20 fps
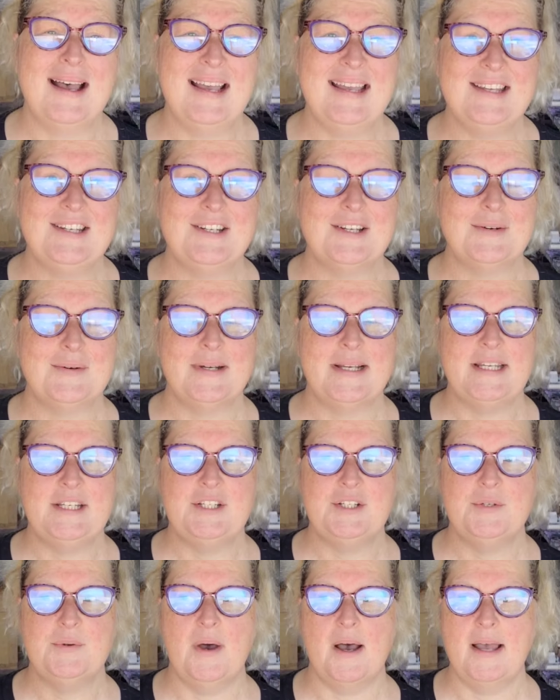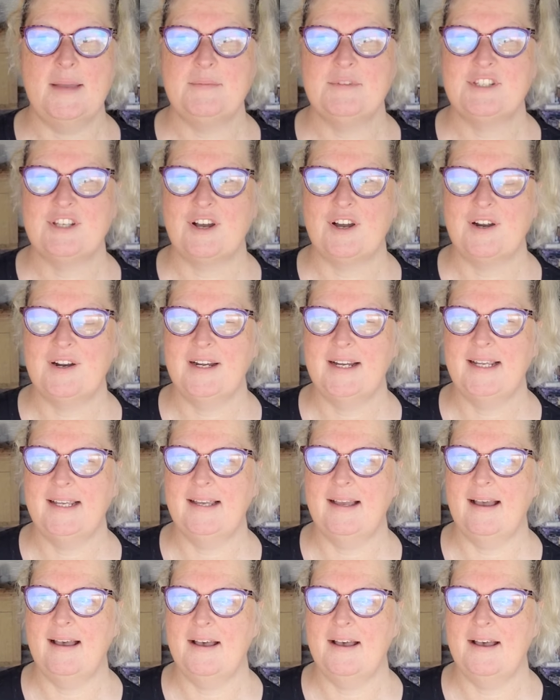I know I do. I'm sorry.